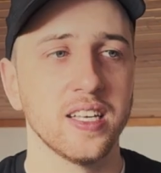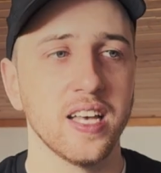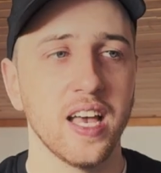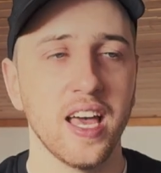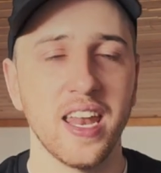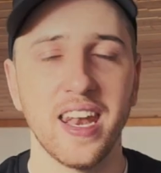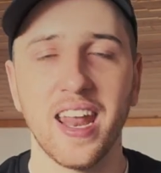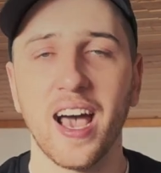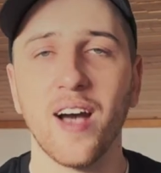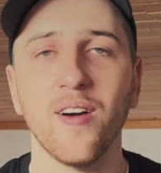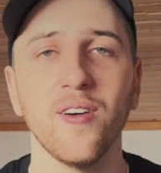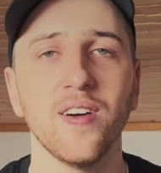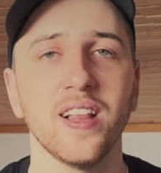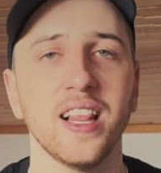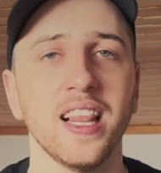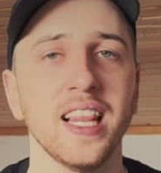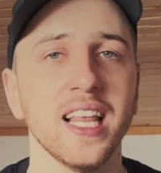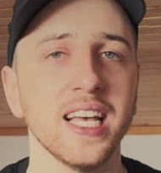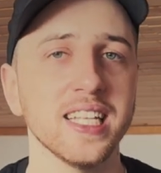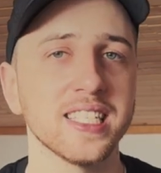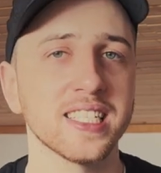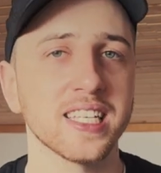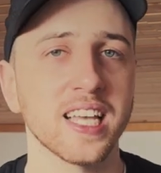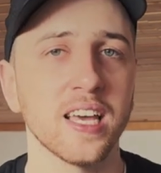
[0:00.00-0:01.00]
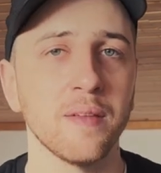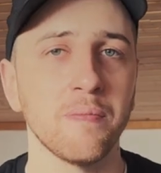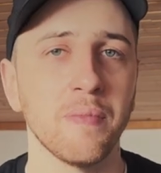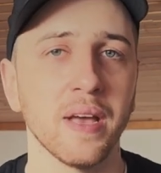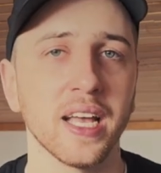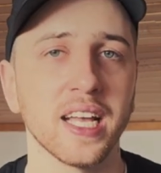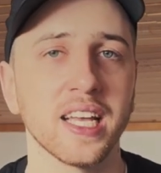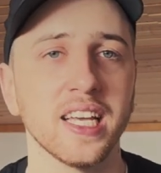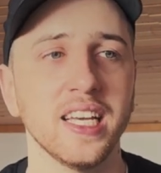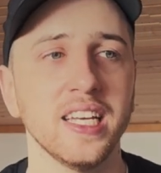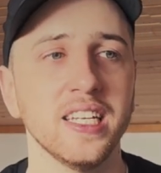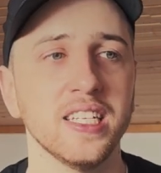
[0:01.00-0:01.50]
And now let's get
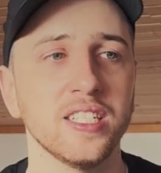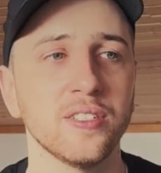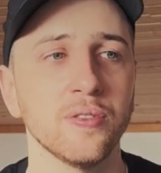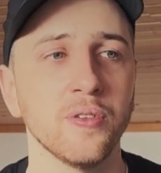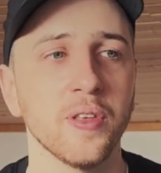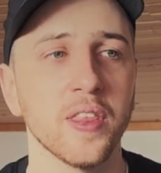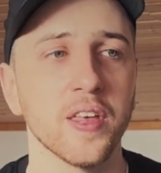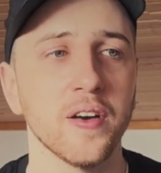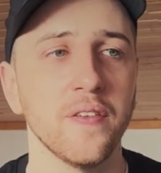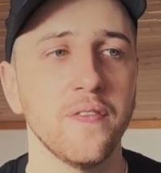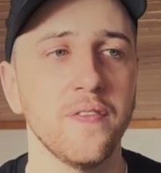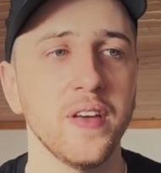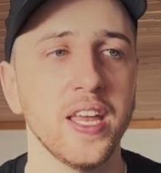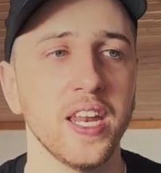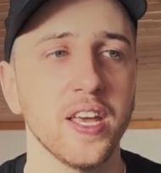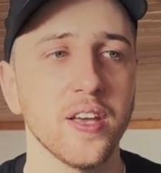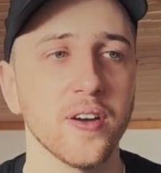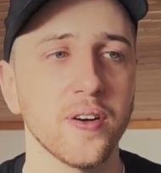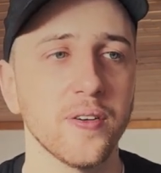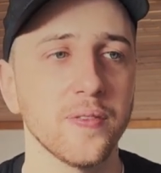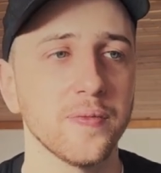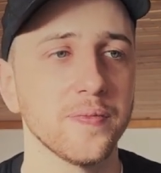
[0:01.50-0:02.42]
back into the video.